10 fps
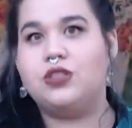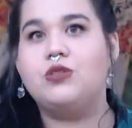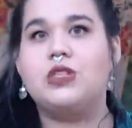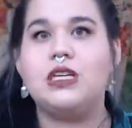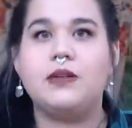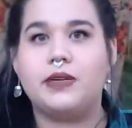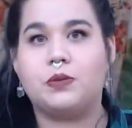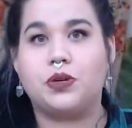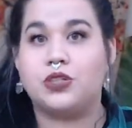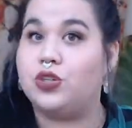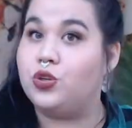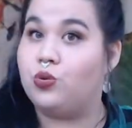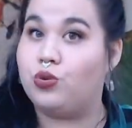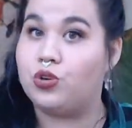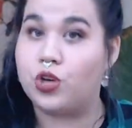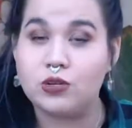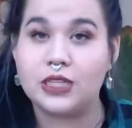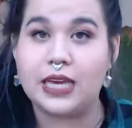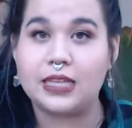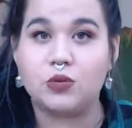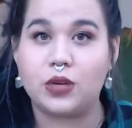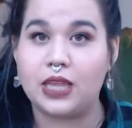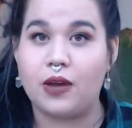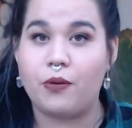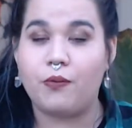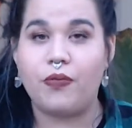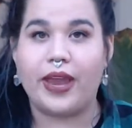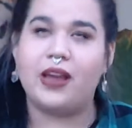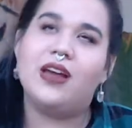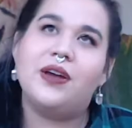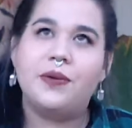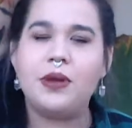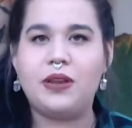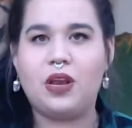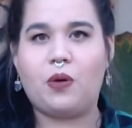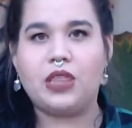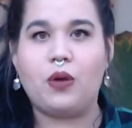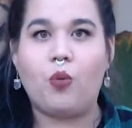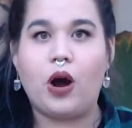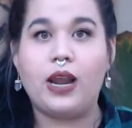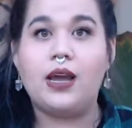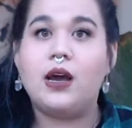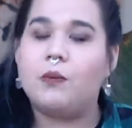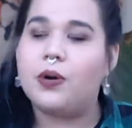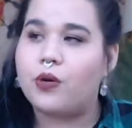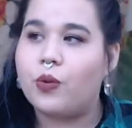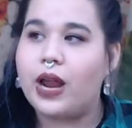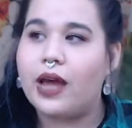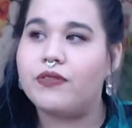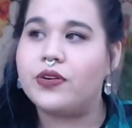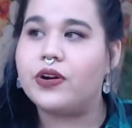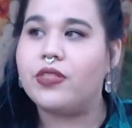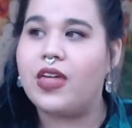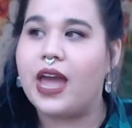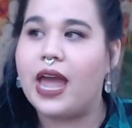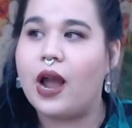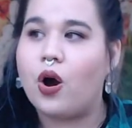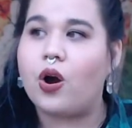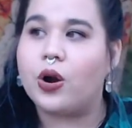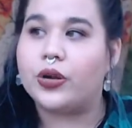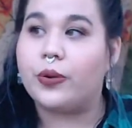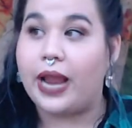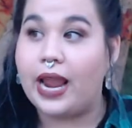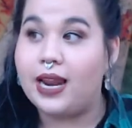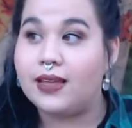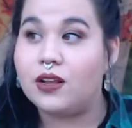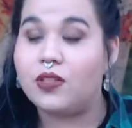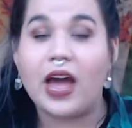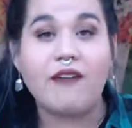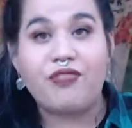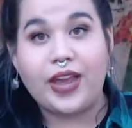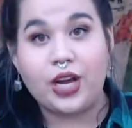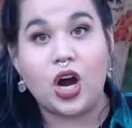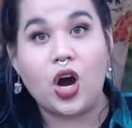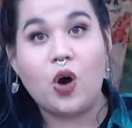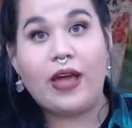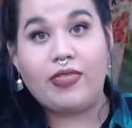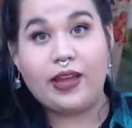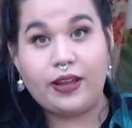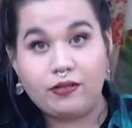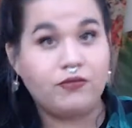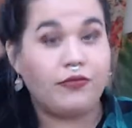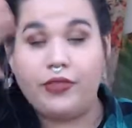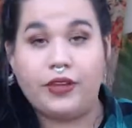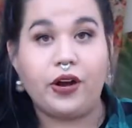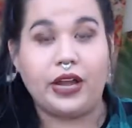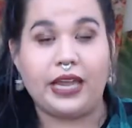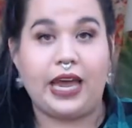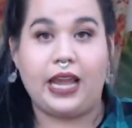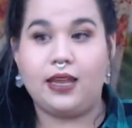You see them as a person who goes and gets what they like, maybe not what they want, but whatever they are creating in their life, they go and they fucking get it.